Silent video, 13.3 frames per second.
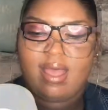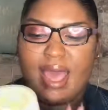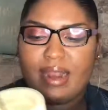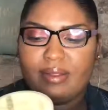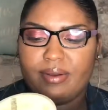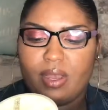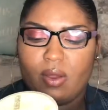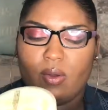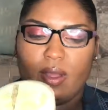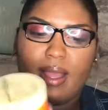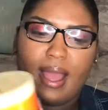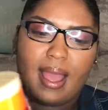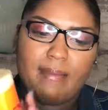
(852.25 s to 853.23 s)
I don't
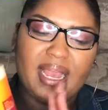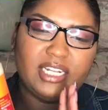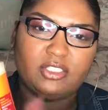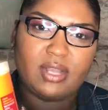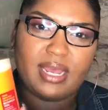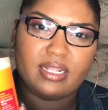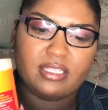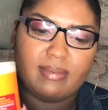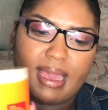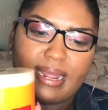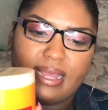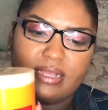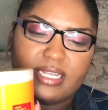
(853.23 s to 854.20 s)
know. I might try it on
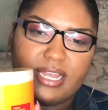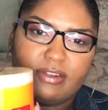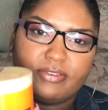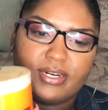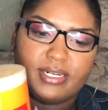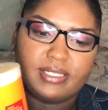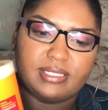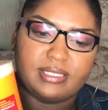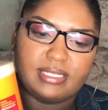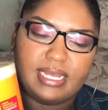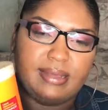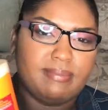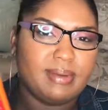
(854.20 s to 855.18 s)
somebody else's hair first and
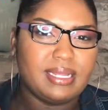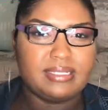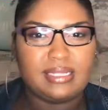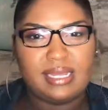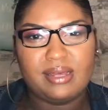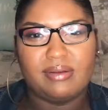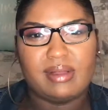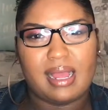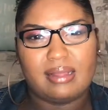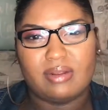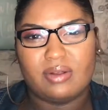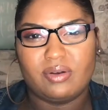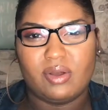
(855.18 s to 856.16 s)
see. But still,
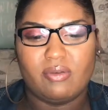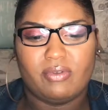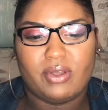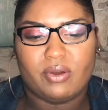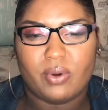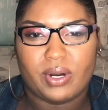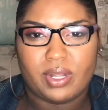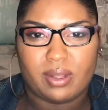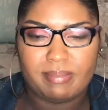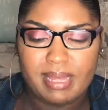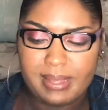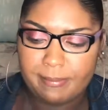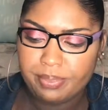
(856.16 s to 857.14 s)
I don't know if it'll work
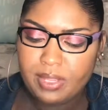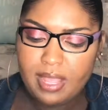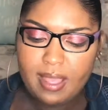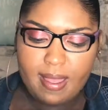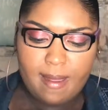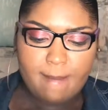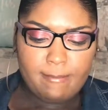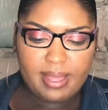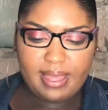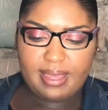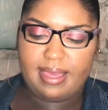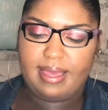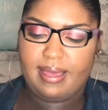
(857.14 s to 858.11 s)
on me.
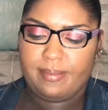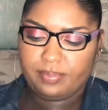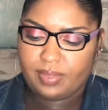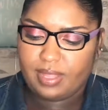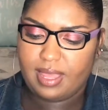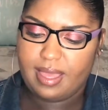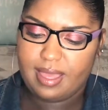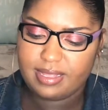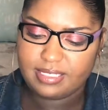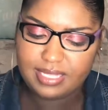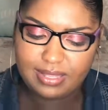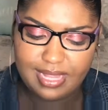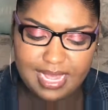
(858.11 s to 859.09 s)
But yeah.
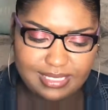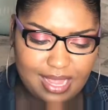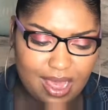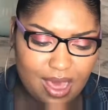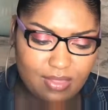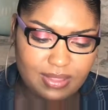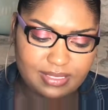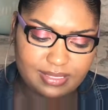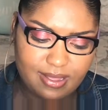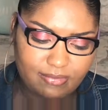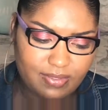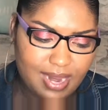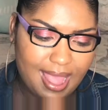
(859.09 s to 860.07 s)
So that's all the
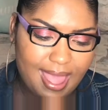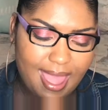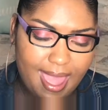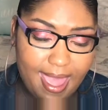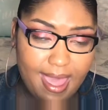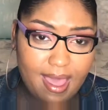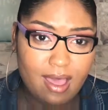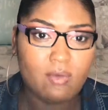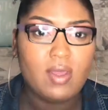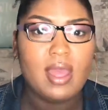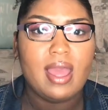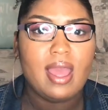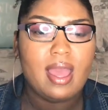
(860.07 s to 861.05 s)
stuff that I
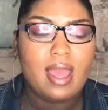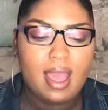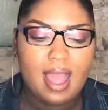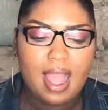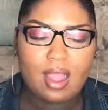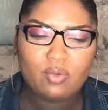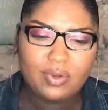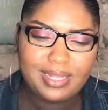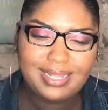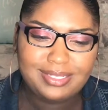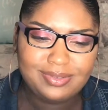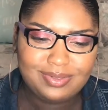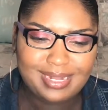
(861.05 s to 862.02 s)
have. I
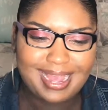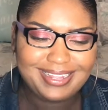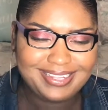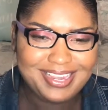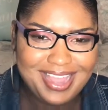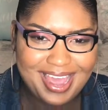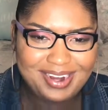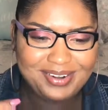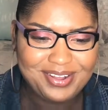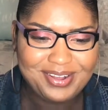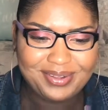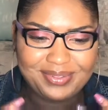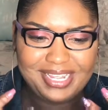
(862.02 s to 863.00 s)
really do like, I don't
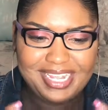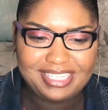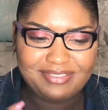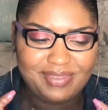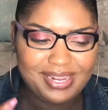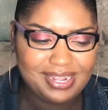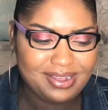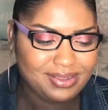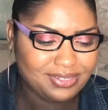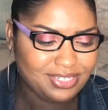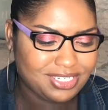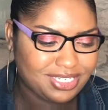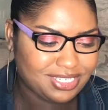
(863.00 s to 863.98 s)
know. These
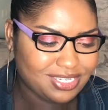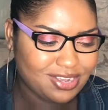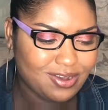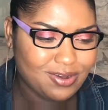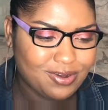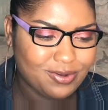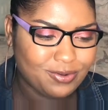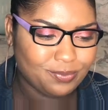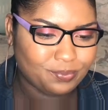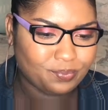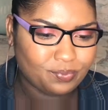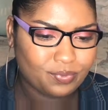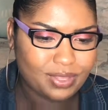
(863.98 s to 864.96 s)
videos are just
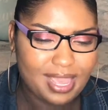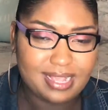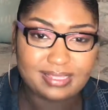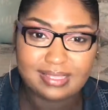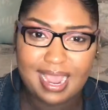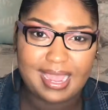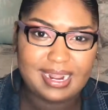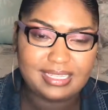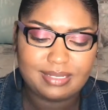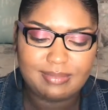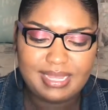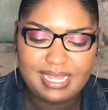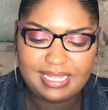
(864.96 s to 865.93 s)
so exciting
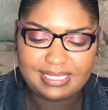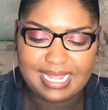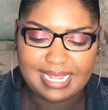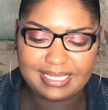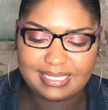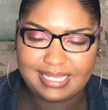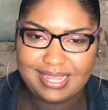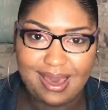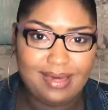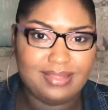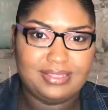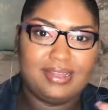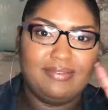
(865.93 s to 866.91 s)
to me because I can see
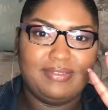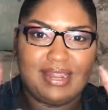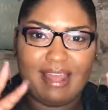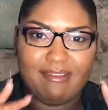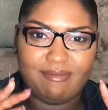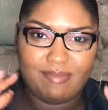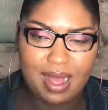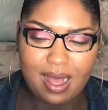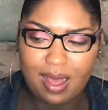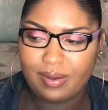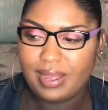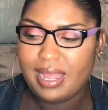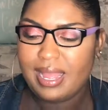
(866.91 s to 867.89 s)
all the stuff that I've
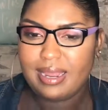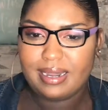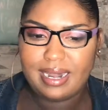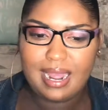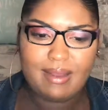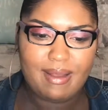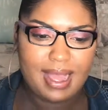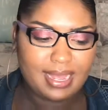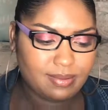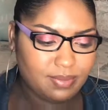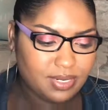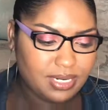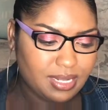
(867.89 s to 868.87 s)
bought. Now I
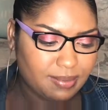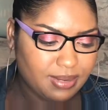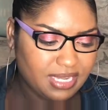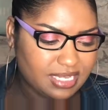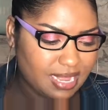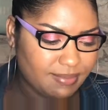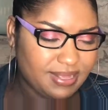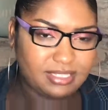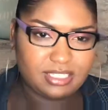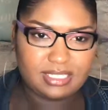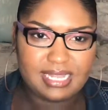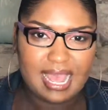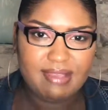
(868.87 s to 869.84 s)
can put it up because I've been
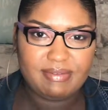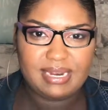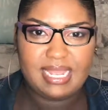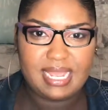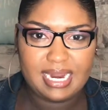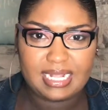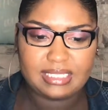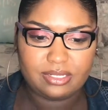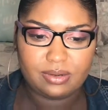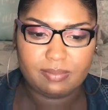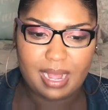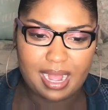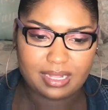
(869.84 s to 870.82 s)
saving it in this
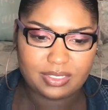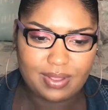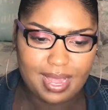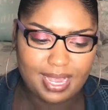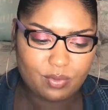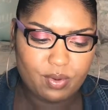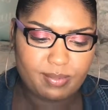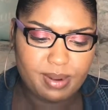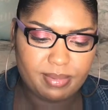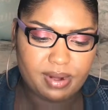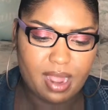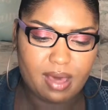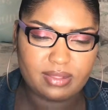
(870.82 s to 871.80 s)
little box so I can
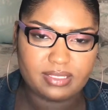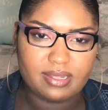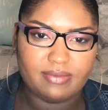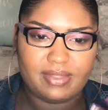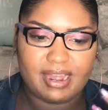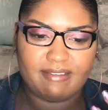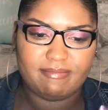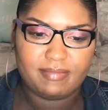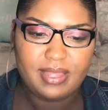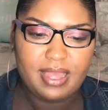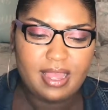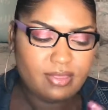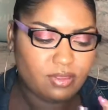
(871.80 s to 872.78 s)
remember all the stuff that
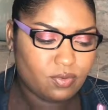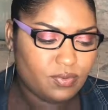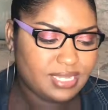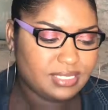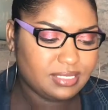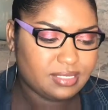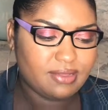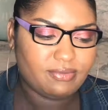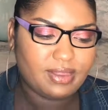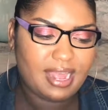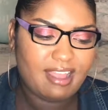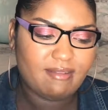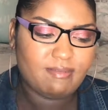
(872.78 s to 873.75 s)
the recent stuff
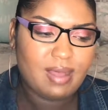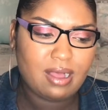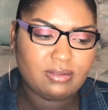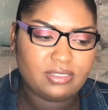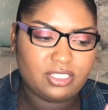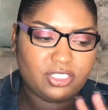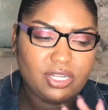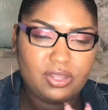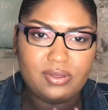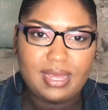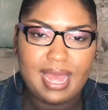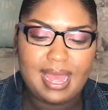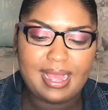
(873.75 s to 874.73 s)
that I have bought to show
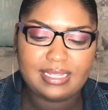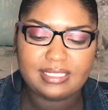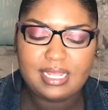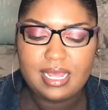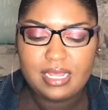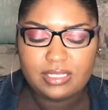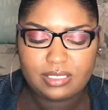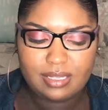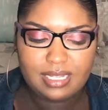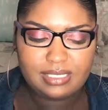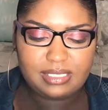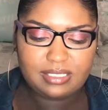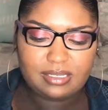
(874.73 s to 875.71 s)
you guys. So
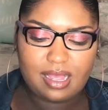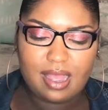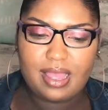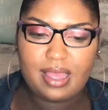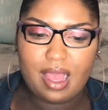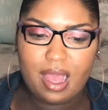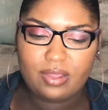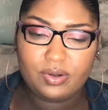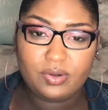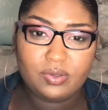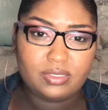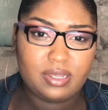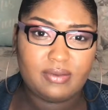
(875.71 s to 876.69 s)
this is all the
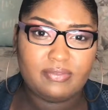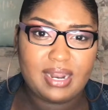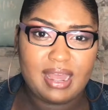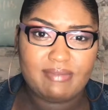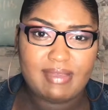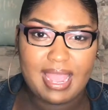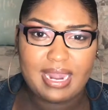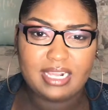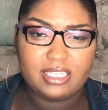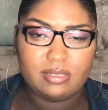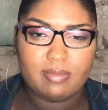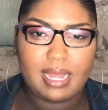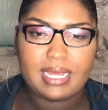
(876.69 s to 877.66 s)
new stuff that I've
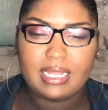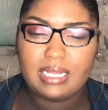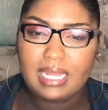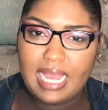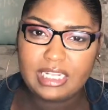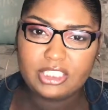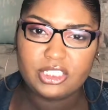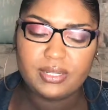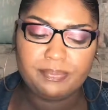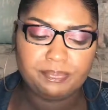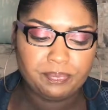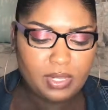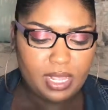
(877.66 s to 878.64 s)
added to my
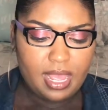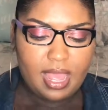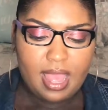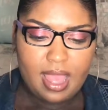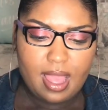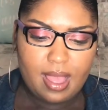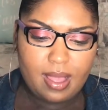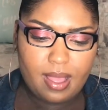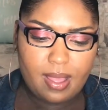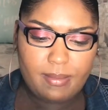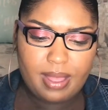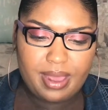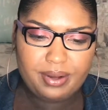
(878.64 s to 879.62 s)
collection.
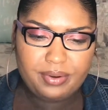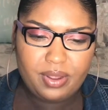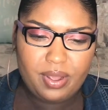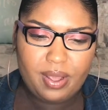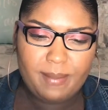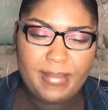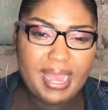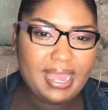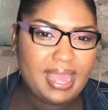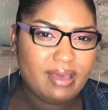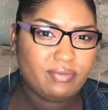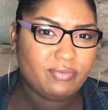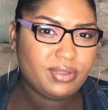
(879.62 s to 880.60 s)
I don't know, I might
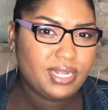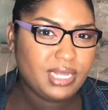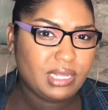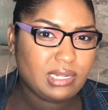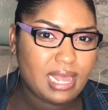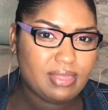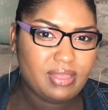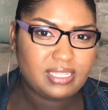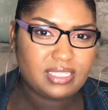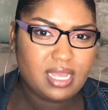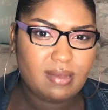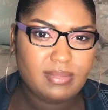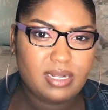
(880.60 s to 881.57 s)
have a video like
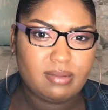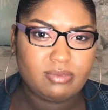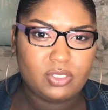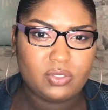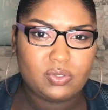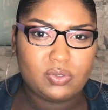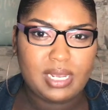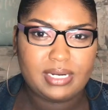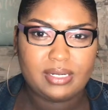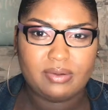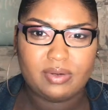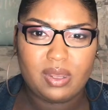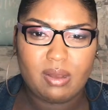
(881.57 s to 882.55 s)
this coming up soon. I
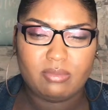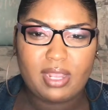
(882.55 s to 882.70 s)
don't know.